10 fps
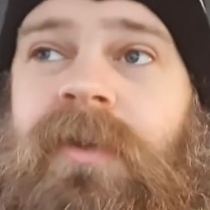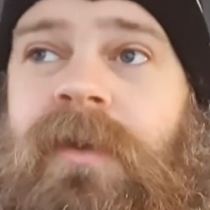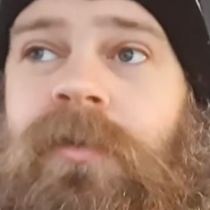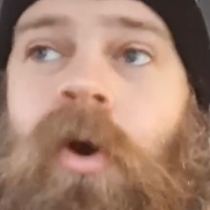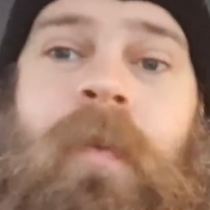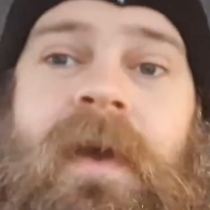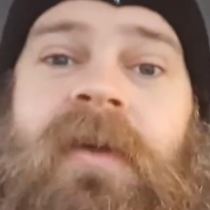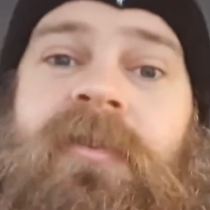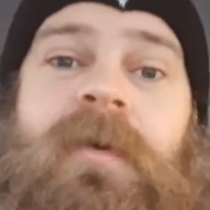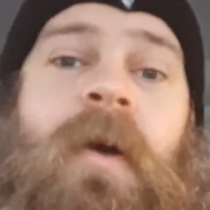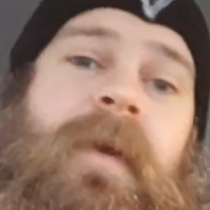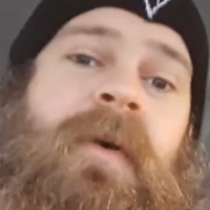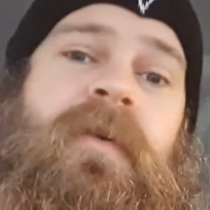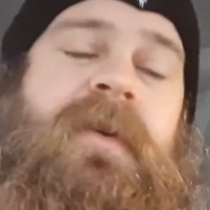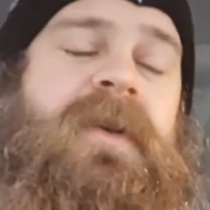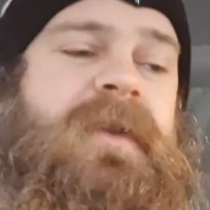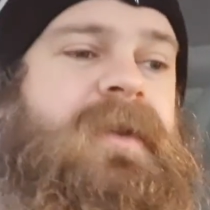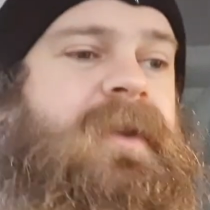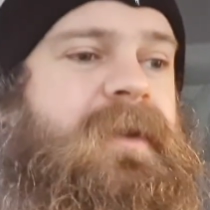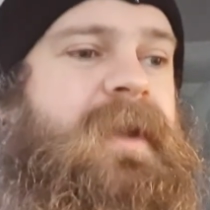A topic ends up coming out of it.
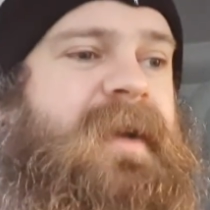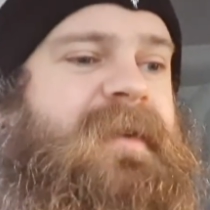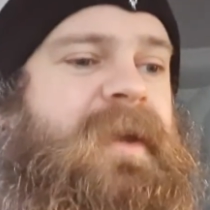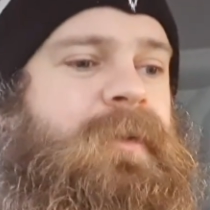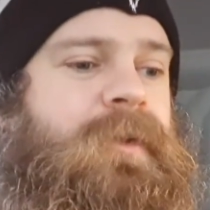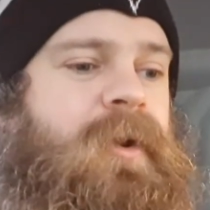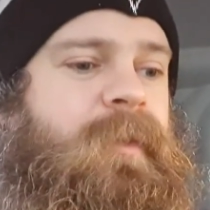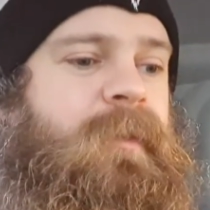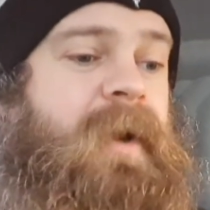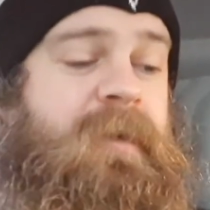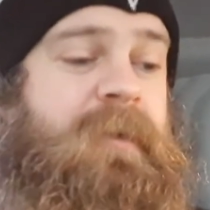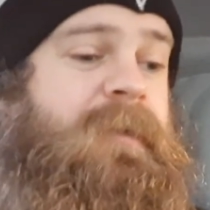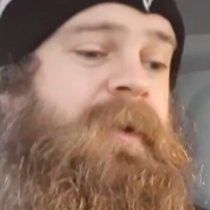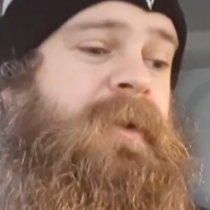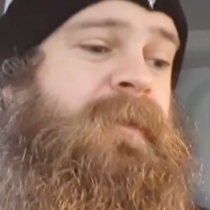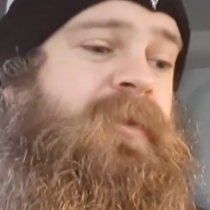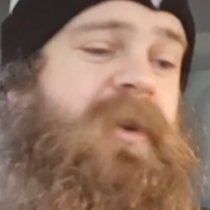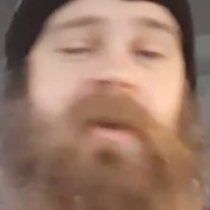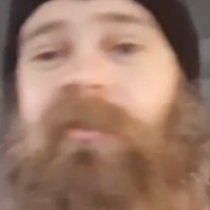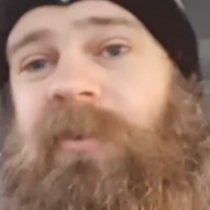And last night we were talking about Marvel films
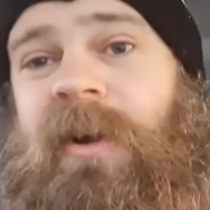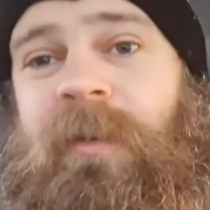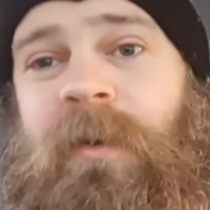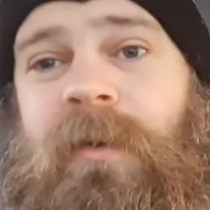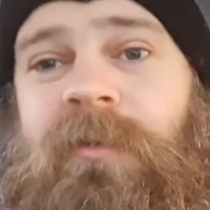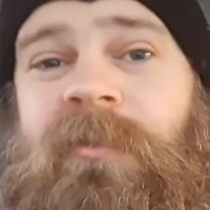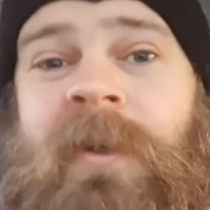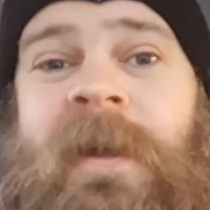and Star Wars,